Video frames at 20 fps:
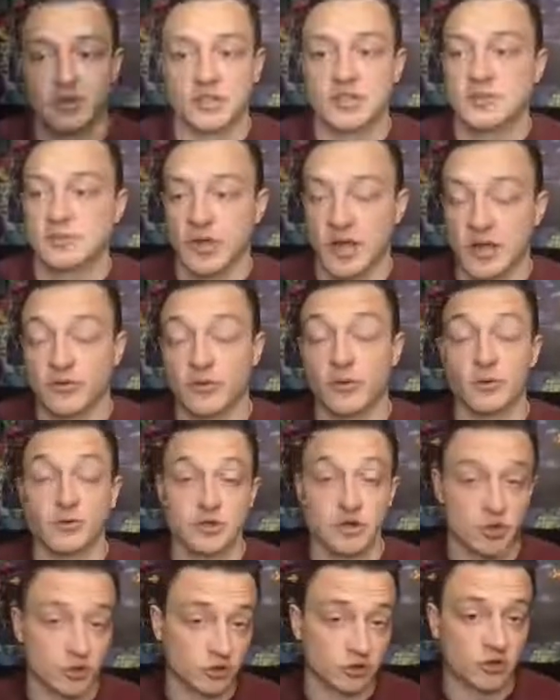This platform is
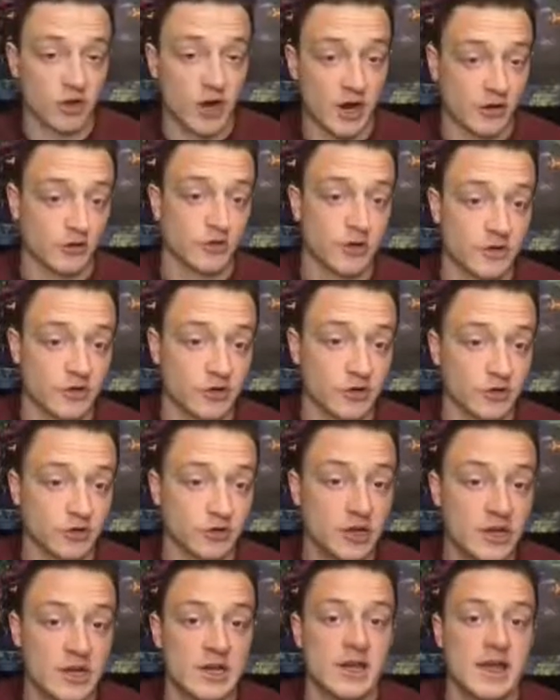called
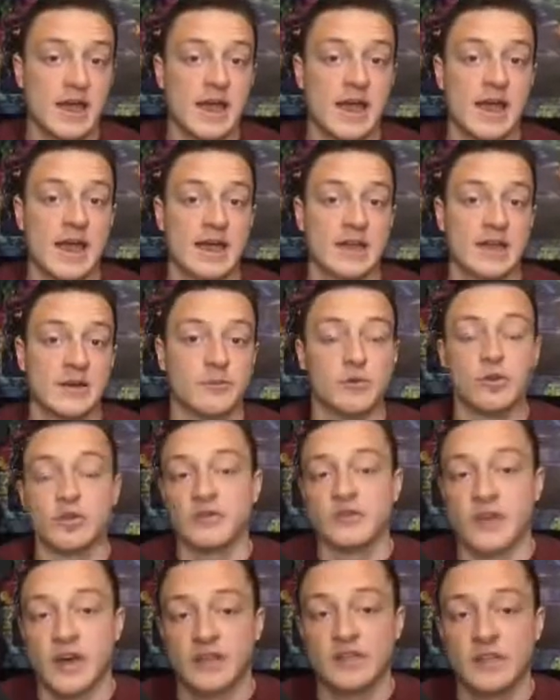CrakRevenue, and I'm only
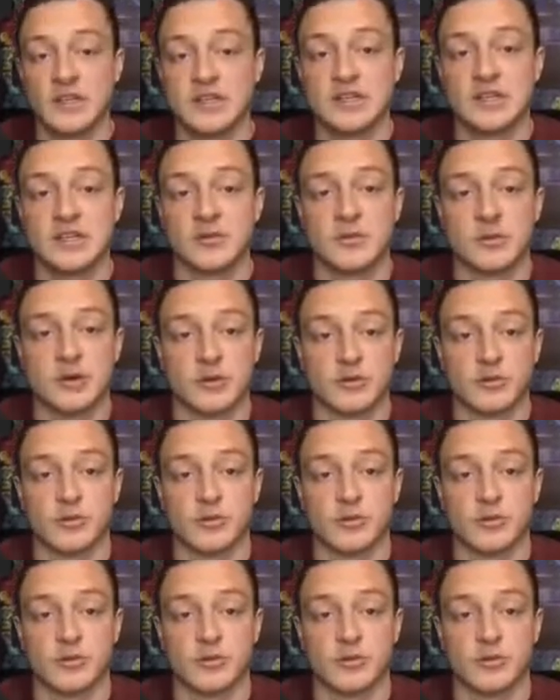5 days in the month